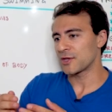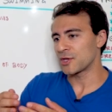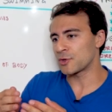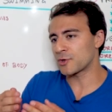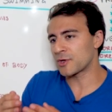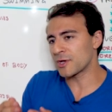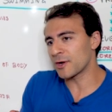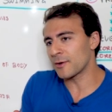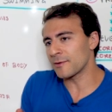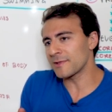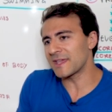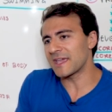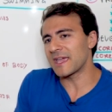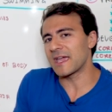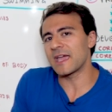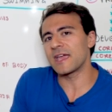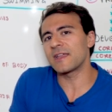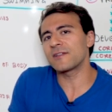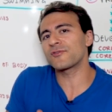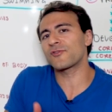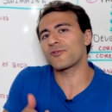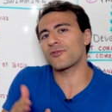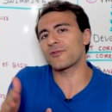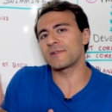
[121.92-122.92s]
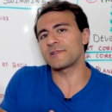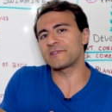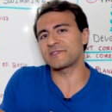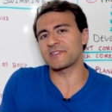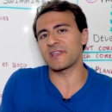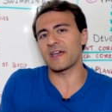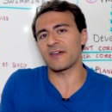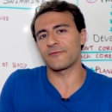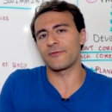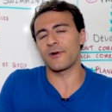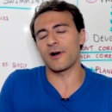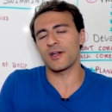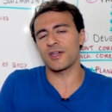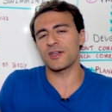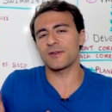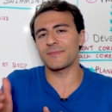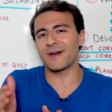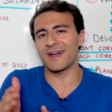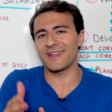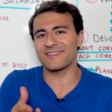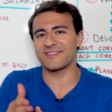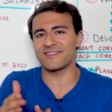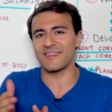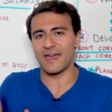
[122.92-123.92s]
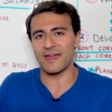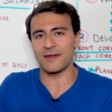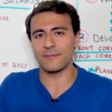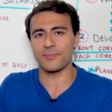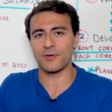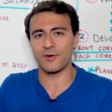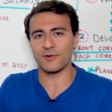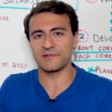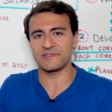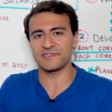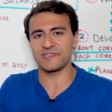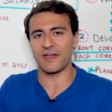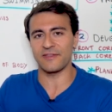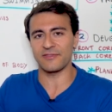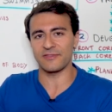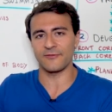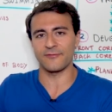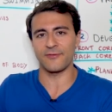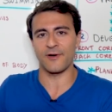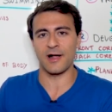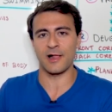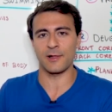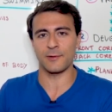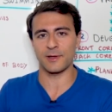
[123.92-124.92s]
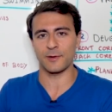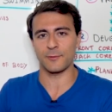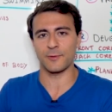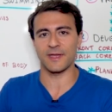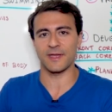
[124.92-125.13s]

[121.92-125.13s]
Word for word: You can only increase that volume by 10% the following